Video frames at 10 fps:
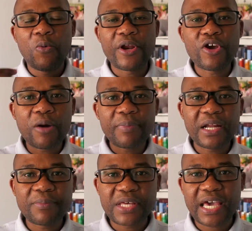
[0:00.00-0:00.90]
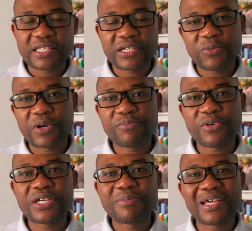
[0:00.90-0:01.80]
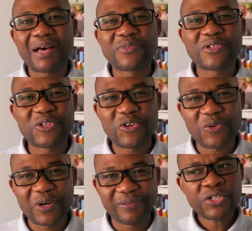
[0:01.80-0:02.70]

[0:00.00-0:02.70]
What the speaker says: When you open up the Excel workbook, it becomes slower.